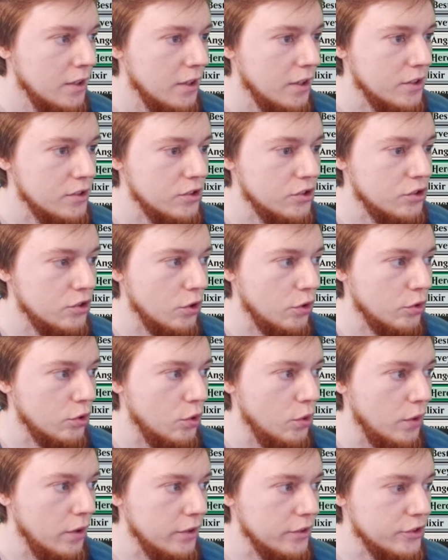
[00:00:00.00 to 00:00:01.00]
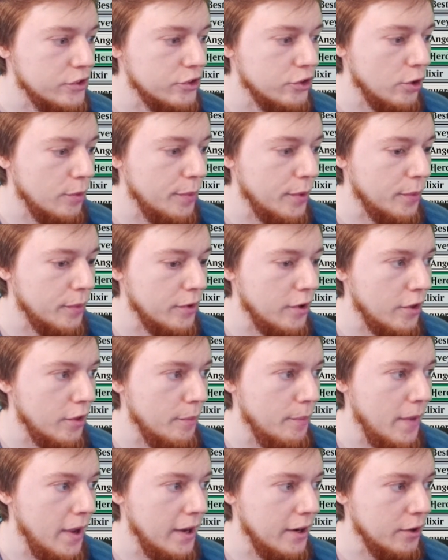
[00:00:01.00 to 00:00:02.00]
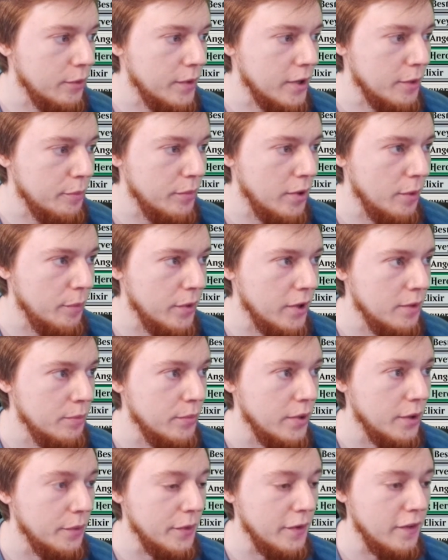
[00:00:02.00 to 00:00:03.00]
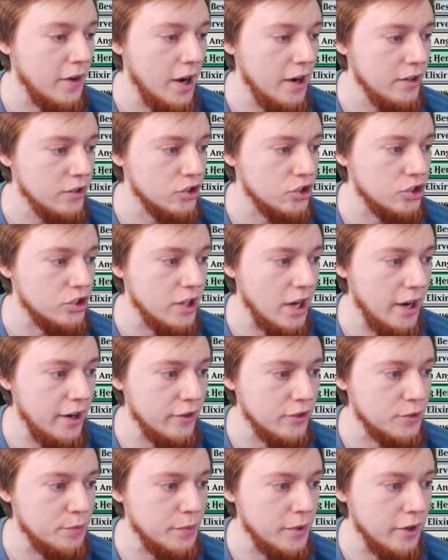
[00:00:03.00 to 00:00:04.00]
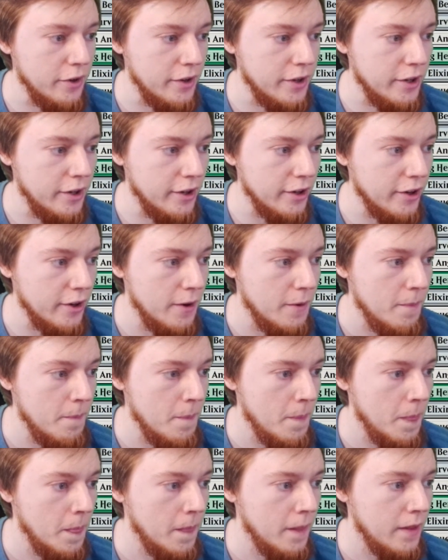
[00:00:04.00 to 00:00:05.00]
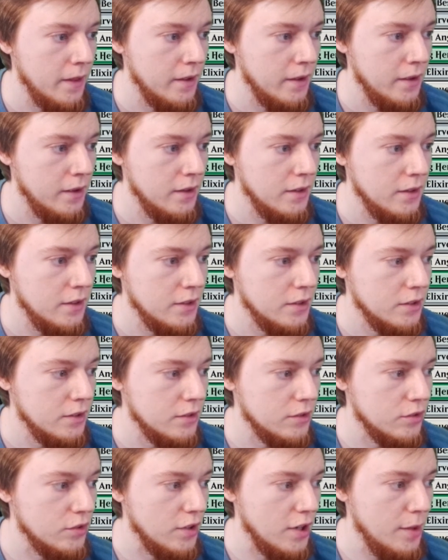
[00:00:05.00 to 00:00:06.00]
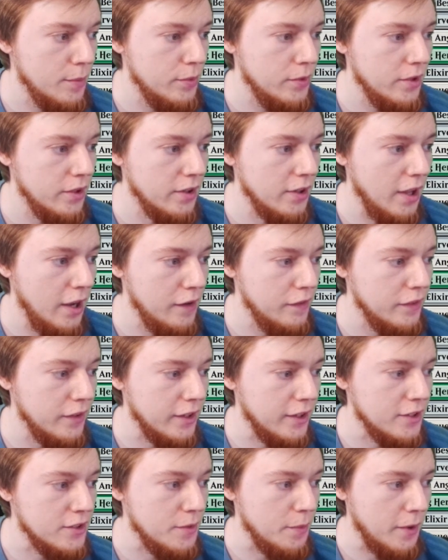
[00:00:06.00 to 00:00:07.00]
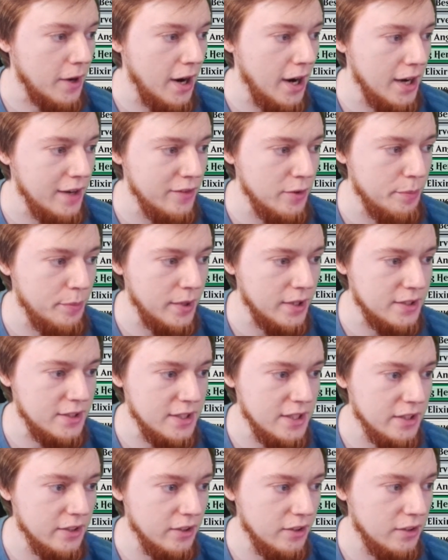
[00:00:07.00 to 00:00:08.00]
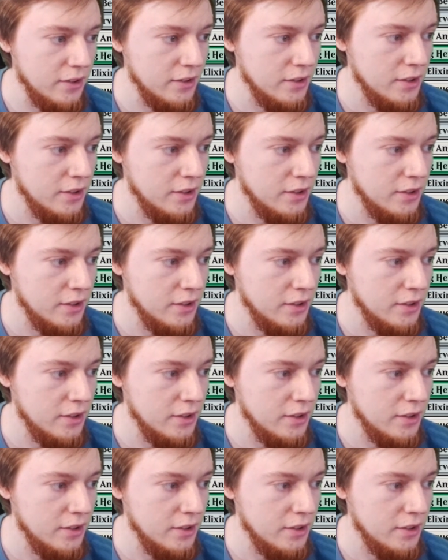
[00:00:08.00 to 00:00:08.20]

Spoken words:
Stonecoil Serpent with all the mana we can pump in, but we've got a Shadow Spear here. Trample and Lifelink is kind of a big deal.